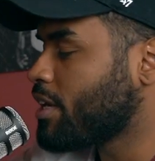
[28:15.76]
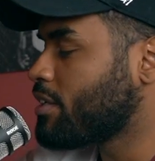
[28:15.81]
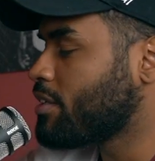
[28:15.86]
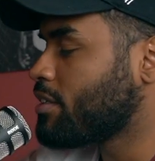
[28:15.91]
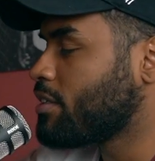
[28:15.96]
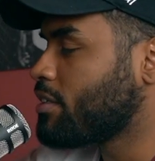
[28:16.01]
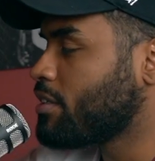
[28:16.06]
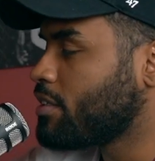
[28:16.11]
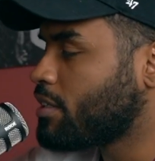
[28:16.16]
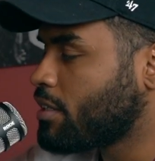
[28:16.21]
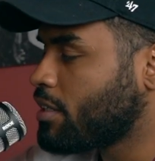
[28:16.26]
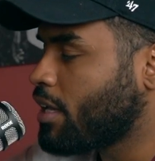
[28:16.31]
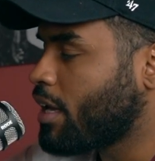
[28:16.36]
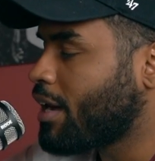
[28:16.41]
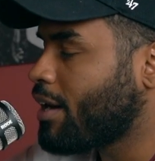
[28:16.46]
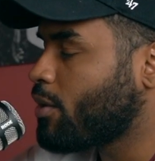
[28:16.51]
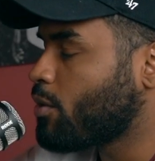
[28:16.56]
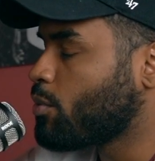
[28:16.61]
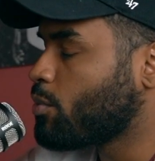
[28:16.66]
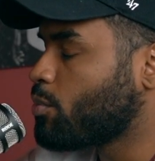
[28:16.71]
understand
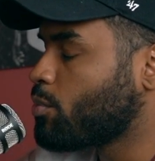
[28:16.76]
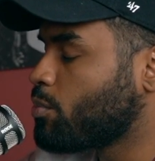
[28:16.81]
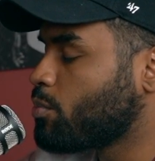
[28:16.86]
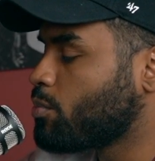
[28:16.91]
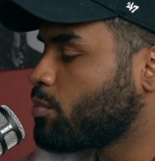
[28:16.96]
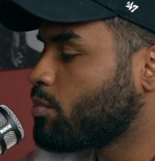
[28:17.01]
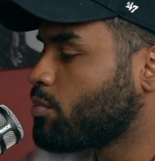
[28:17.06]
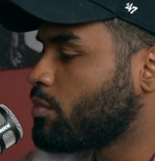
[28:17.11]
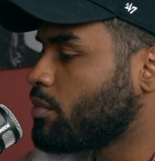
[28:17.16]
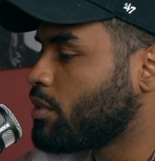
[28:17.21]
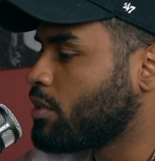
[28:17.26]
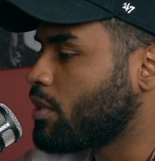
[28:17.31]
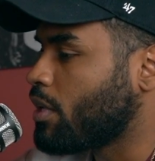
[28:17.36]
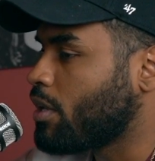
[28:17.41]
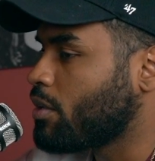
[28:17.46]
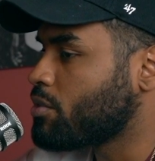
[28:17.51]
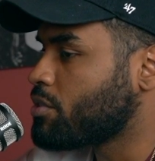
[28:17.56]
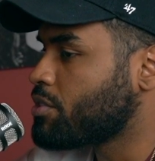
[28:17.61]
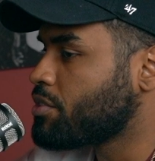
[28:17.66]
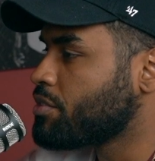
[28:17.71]
how, you
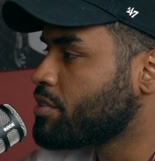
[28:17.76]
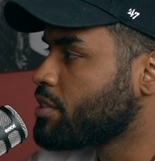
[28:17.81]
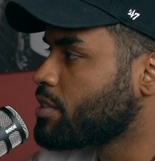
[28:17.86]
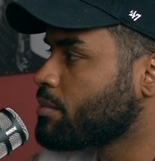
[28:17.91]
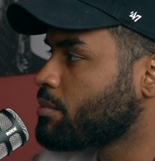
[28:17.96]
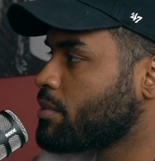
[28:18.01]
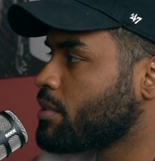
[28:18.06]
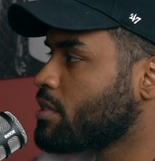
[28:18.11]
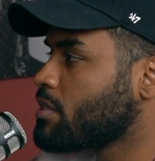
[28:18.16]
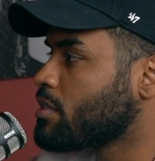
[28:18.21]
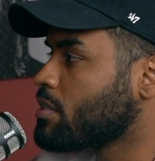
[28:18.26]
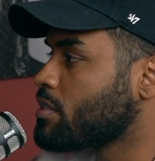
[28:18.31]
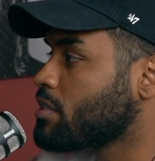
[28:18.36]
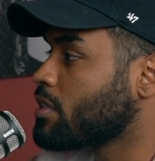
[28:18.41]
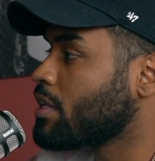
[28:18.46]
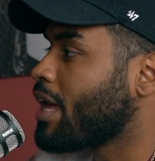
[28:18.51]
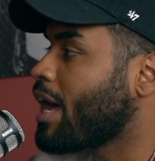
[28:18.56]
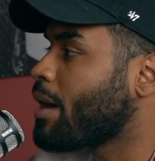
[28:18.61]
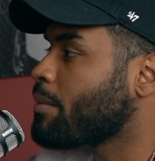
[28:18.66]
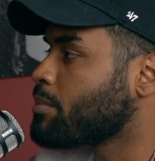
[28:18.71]
know, how serious something is
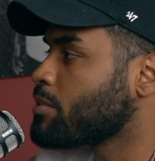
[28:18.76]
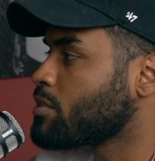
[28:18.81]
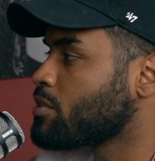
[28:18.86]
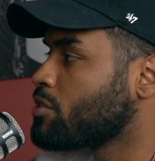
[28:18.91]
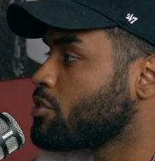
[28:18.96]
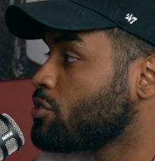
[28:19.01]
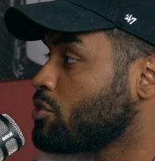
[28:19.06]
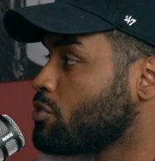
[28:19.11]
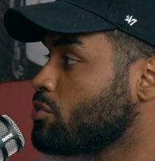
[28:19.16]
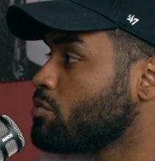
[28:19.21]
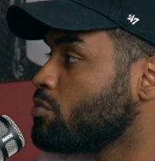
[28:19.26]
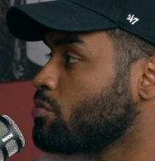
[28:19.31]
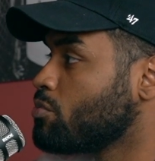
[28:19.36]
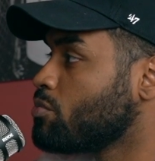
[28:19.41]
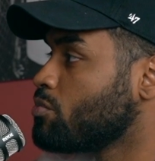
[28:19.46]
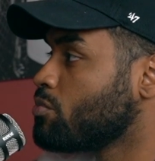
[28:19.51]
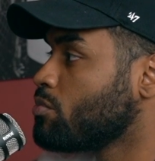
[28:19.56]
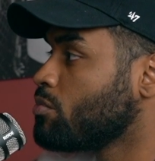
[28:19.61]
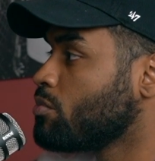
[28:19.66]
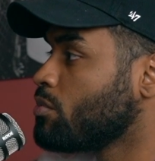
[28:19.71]
until it happens to
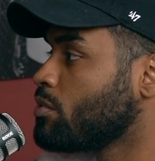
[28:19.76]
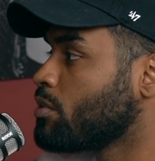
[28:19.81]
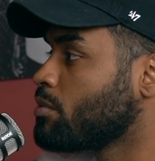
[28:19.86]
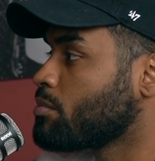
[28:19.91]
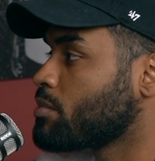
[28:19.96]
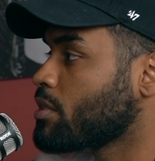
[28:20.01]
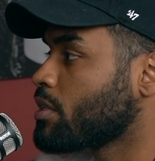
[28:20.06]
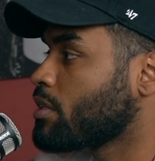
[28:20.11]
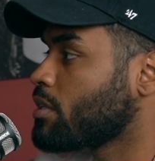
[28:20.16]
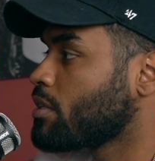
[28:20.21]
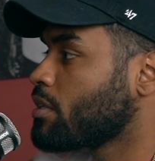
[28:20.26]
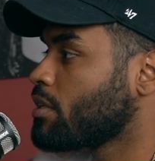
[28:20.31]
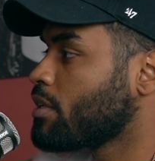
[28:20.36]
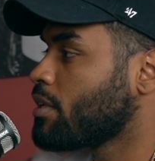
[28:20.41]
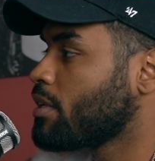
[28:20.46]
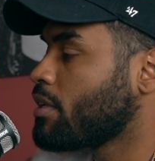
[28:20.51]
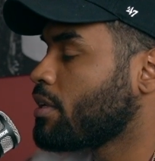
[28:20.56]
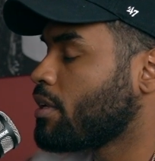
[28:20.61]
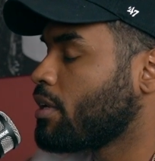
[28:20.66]
you. You know what I'm saying?